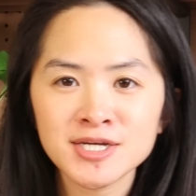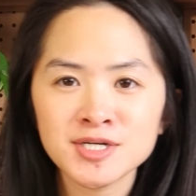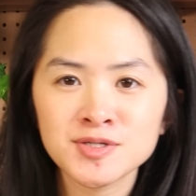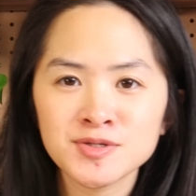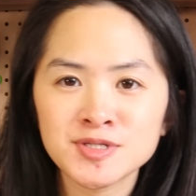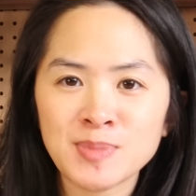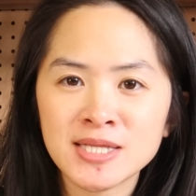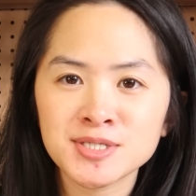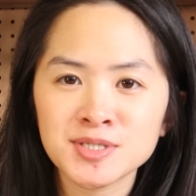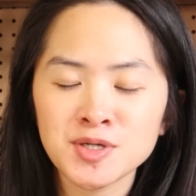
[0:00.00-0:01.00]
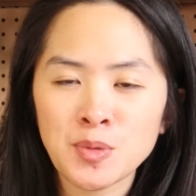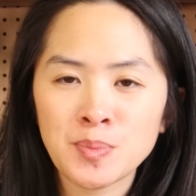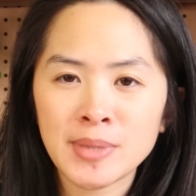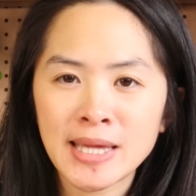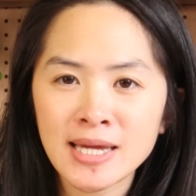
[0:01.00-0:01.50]
concludes my
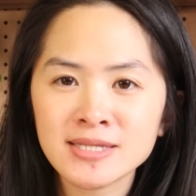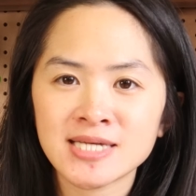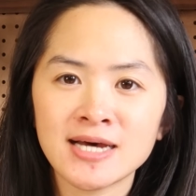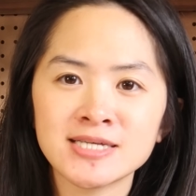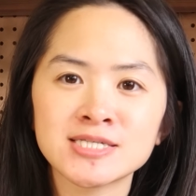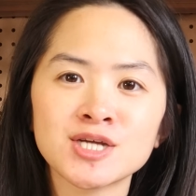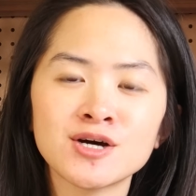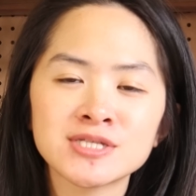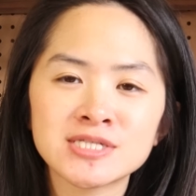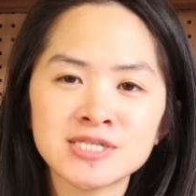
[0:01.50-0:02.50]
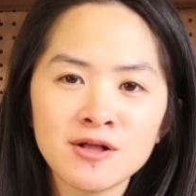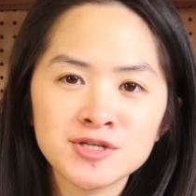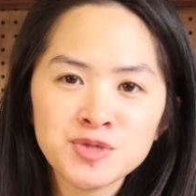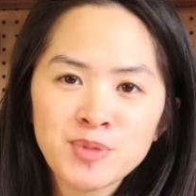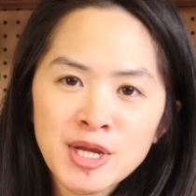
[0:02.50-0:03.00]
little ink test on
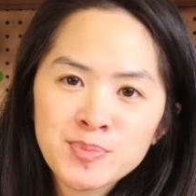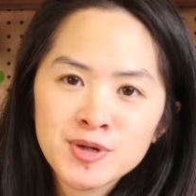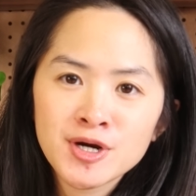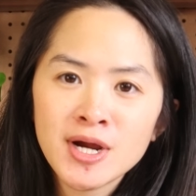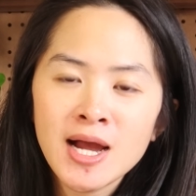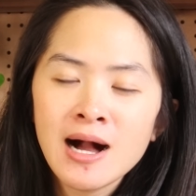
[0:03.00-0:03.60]
Stalogy paper.